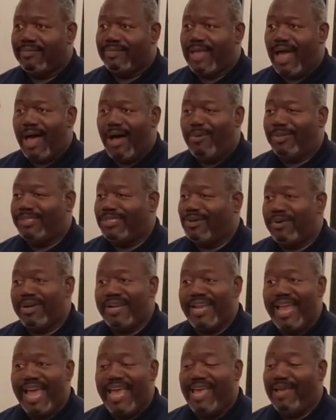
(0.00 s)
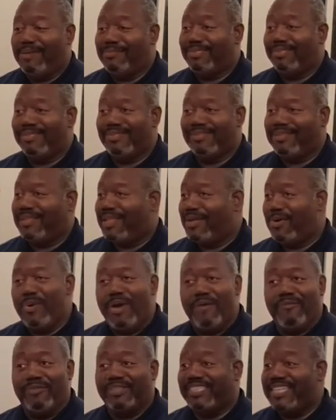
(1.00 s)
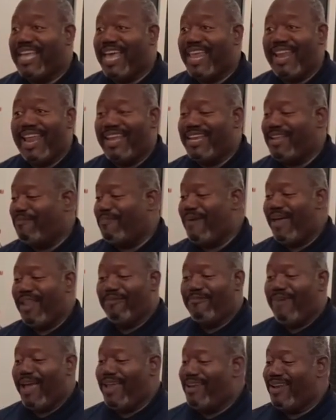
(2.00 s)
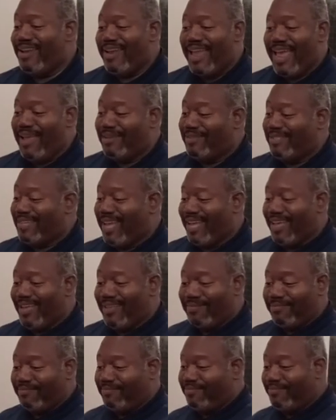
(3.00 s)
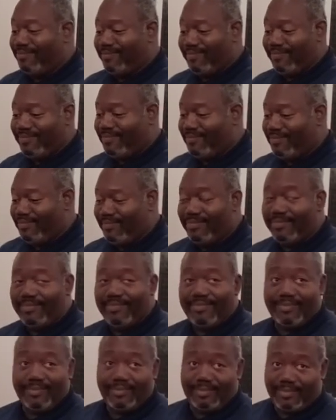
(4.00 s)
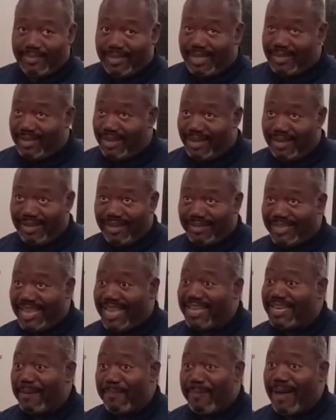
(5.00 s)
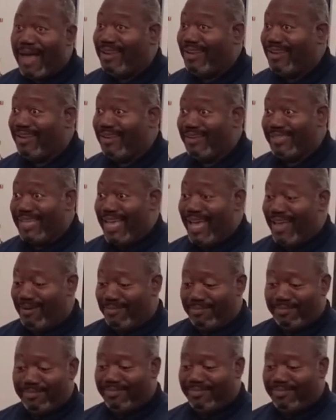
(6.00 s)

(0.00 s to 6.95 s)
I always go to names. Whoever was standing out there, he's probably writing their names down. And then probably looked at him.